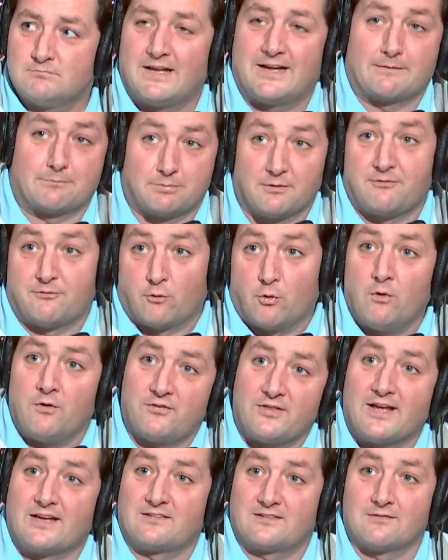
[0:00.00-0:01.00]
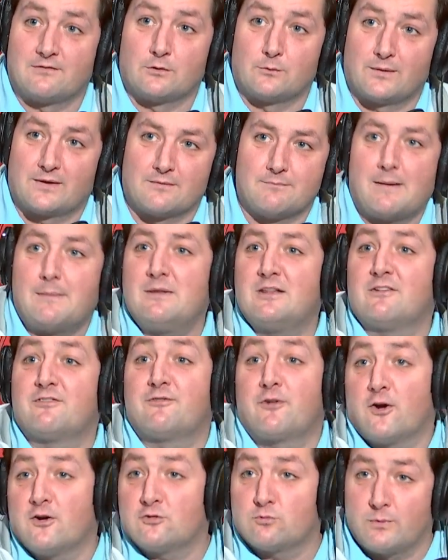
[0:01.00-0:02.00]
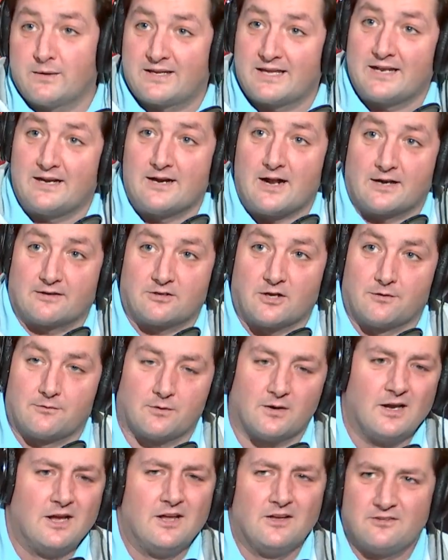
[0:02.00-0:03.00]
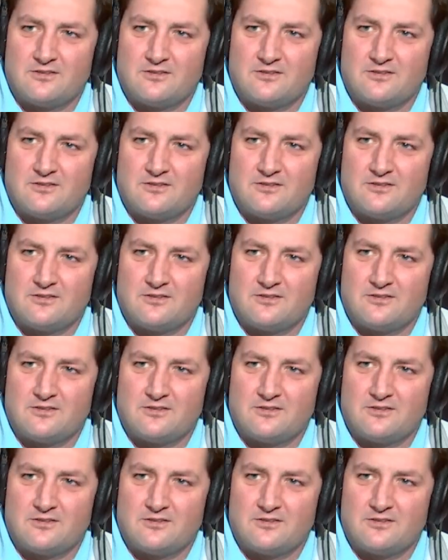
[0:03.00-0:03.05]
like before Thanksgiving weekend, maybe the first weekend in October.